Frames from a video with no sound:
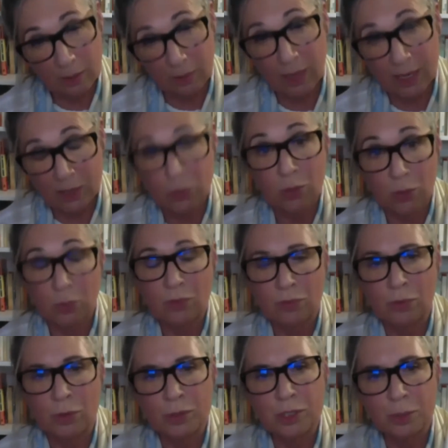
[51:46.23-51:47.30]
that's what we've
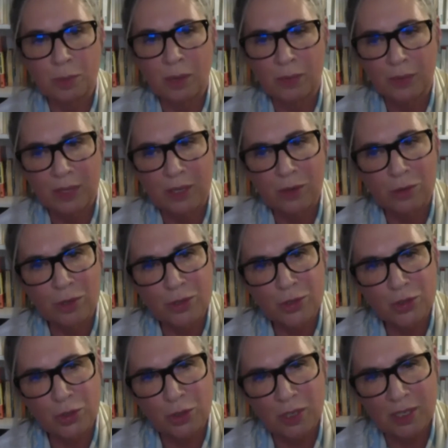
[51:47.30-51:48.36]
learned about the hero's
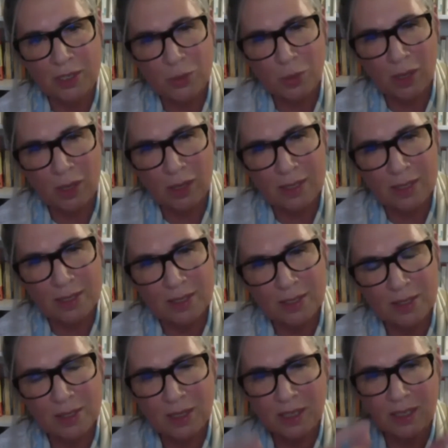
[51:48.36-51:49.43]
journey as well, is that
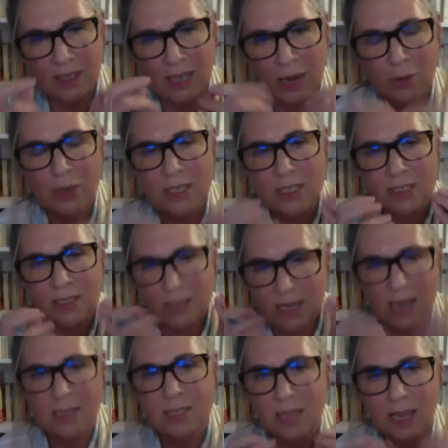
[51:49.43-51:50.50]
the character
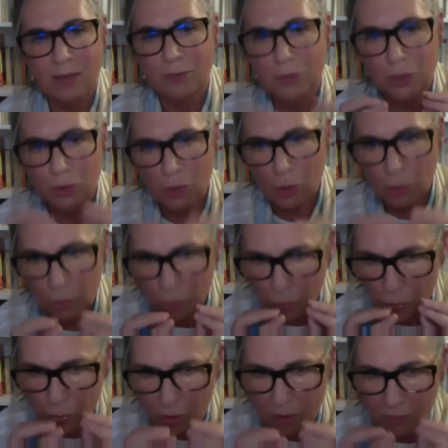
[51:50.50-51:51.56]
does have to go
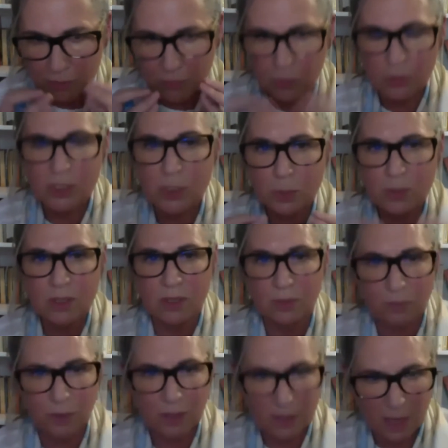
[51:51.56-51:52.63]
through a very
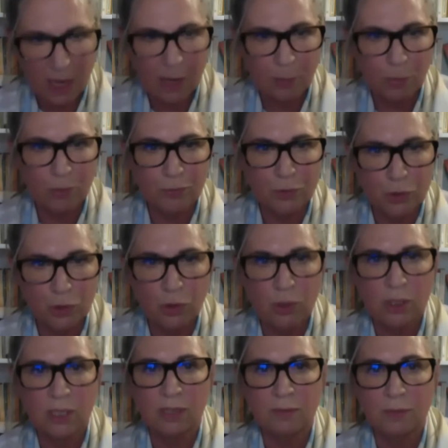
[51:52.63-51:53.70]
specific type of
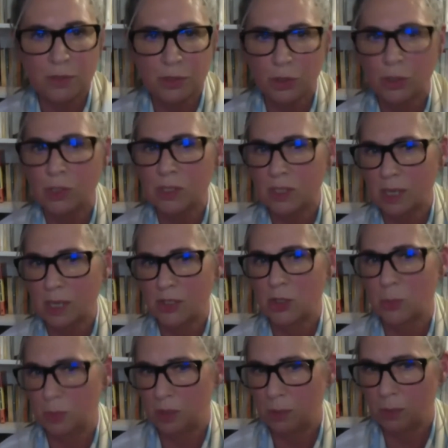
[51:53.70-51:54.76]
journey if it's going to
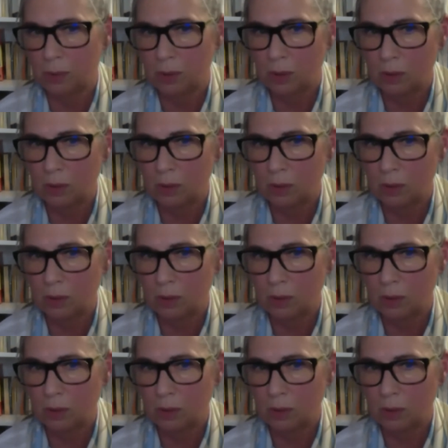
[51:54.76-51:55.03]
touch people.